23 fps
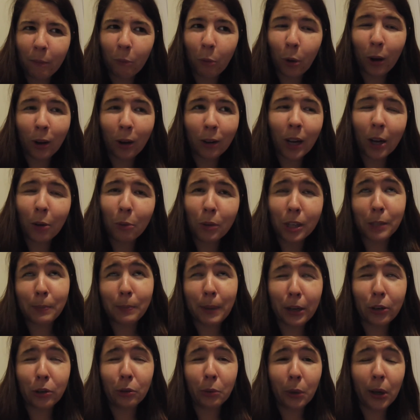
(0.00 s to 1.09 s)
well, I don't want to
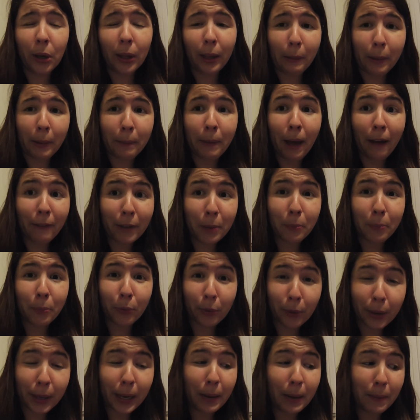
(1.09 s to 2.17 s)
speak too early, but I'm having a
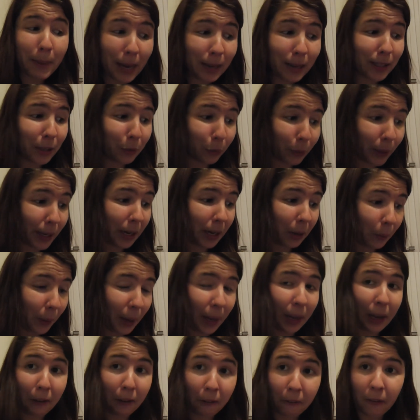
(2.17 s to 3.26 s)
pretty amazing reading
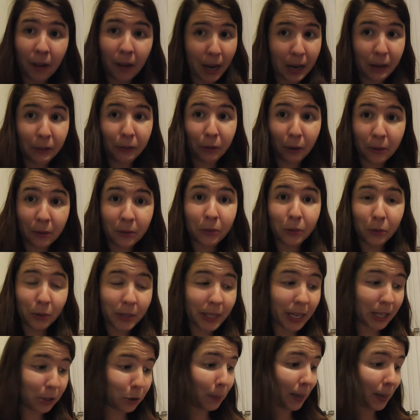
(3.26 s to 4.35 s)
week, if I don't do
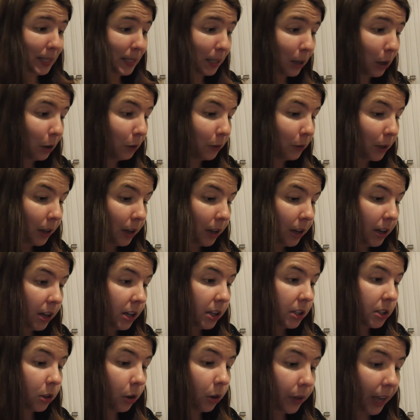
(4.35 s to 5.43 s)
say so myself.
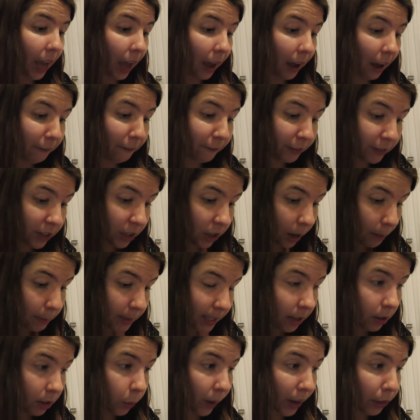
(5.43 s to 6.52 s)
So yeah, I'm
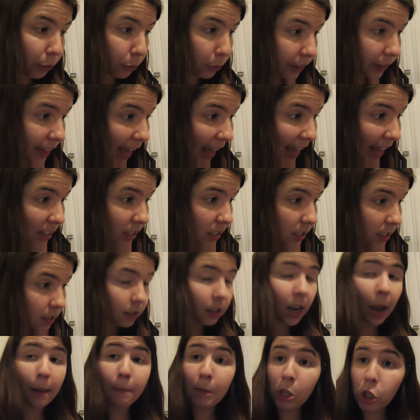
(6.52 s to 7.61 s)
59% of the way through that.
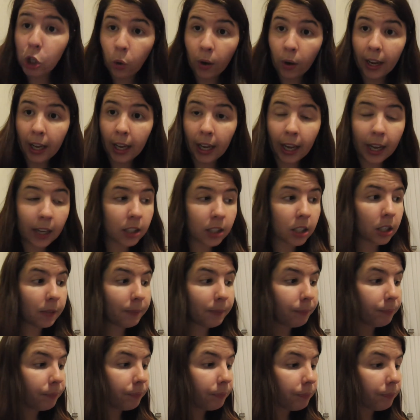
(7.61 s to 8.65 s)
I'm enjoying it.